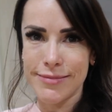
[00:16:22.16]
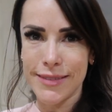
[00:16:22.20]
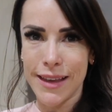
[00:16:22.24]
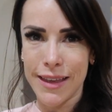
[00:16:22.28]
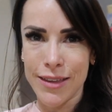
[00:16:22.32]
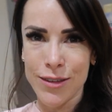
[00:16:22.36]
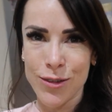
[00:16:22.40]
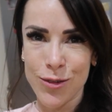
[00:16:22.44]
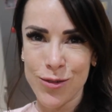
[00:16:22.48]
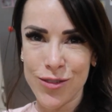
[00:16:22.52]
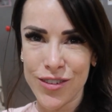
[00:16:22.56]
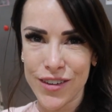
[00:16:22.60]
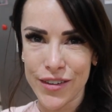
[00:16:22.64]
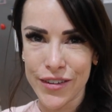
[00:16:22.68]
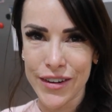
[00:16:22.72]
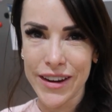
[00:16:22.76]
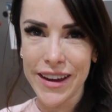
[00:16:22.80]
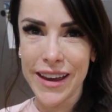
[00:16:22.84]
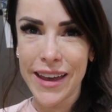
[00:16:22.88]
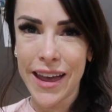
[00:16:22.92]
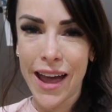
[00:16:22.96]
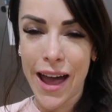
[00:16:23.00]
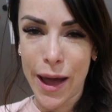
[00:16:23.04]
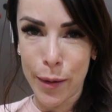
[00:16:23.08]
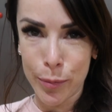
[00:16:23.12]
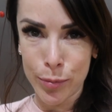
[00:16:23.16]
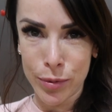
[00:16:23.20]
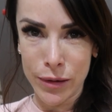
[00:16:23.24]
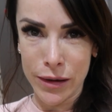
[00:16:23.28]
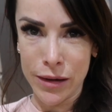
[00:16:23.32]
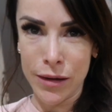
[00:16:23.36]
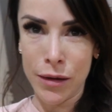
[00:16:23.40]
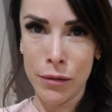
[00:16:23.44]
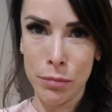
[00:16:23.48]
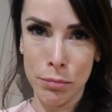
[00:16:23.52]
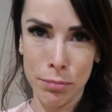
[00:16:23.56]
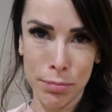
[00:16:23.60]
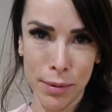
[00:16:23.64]
That's a very
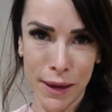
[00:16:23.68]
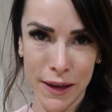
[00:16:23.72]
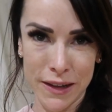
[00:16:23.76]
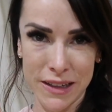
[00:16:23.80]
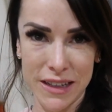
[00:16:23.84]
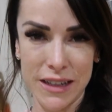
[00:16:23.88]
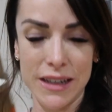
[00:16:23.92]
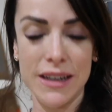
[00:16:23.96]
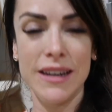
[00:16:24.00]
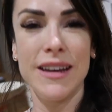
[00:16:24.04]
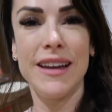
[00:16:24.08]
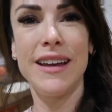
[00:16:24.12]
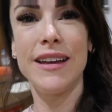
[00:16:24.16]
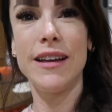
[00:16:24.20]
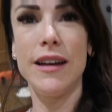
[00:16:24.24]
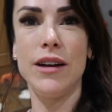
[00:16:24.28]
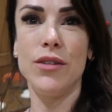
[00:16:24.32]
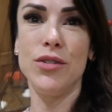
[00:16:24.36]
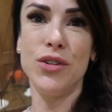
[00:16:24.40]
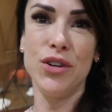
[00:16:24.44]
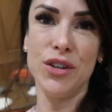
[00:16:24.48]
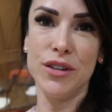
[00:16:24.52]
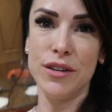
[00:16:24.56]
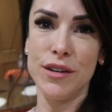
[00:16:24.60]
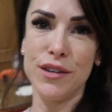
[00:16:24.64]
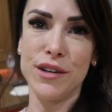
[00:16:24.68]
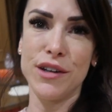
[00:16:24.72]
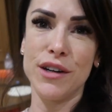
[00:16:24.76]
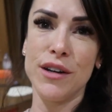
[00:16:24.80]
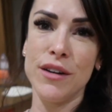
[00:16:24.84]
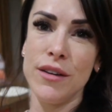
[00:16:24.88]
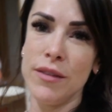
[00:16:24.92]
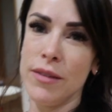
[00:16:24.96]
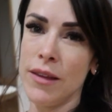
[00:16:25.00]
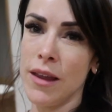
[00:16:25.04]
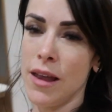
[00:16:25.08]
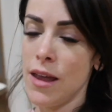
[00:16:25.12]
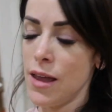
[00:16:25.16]
happy belly after dinner.
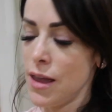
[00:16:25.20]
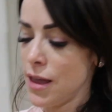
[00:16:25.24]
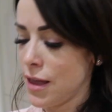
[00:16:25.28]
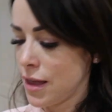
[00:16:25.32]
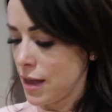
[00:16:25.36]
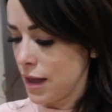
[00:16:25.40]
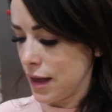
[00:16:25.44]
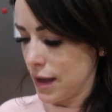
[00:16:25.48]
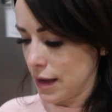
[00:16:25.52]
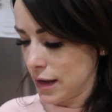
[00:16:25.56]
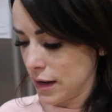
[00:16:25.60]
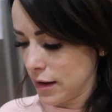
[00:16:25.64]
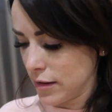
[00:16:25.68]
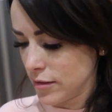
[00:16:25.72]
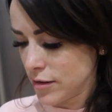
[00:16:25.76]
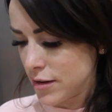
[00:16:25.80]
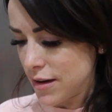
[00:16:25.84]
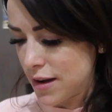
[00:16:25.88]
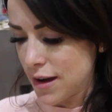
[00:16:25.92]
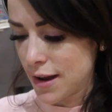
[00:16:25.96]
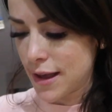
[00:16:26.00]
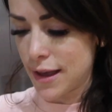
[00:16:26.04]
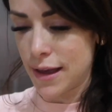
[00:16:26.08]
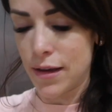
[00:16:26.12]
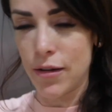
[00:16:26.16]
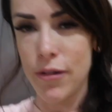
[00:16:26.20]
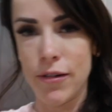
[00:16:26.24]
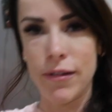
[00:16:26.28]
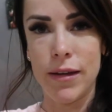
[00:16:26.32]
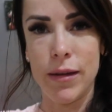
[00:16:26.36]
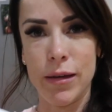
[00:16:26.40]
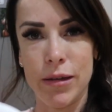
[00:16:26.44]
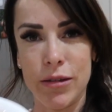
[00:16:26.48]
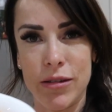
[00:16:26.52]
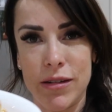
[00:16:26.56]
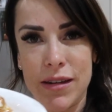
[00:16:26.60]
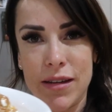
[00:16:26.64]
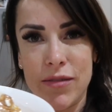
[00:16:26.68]
And now
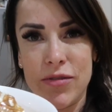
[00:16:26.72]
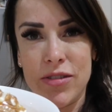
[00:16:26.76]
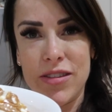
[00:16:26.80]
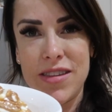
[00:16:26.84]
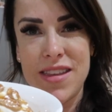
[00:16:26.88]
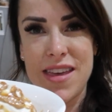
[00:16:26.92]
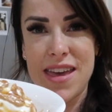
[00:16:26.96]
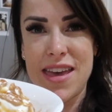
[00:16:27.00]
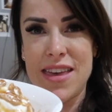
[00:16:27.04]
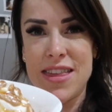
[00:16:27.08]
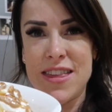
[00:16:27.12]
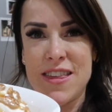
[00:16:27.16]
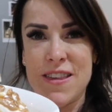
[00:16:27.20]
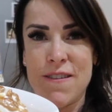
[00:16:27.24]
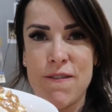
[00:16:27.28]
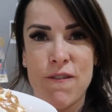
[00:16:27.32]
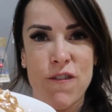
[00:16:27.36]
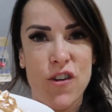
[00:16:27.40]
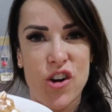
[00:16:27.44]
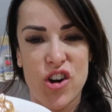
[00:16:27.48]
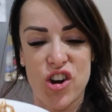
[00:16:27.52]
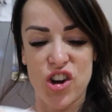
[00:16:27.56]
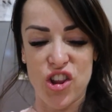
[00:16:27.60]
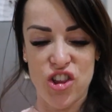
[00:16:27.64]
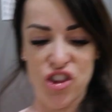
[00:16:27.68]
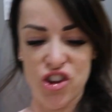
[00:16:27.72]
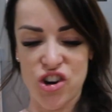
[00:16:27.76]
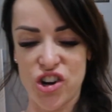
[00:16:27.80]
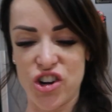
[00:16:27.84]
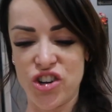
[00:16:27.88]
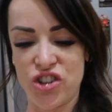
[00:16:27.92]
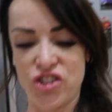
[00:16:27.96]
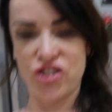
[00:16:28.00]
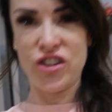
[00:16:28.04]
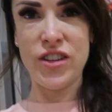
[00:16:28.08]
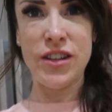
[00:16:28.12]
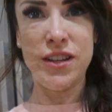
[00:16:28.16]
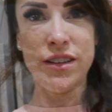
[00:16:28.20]
I'm going to have this for
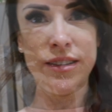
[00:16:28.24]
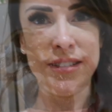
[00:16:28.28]
dessert.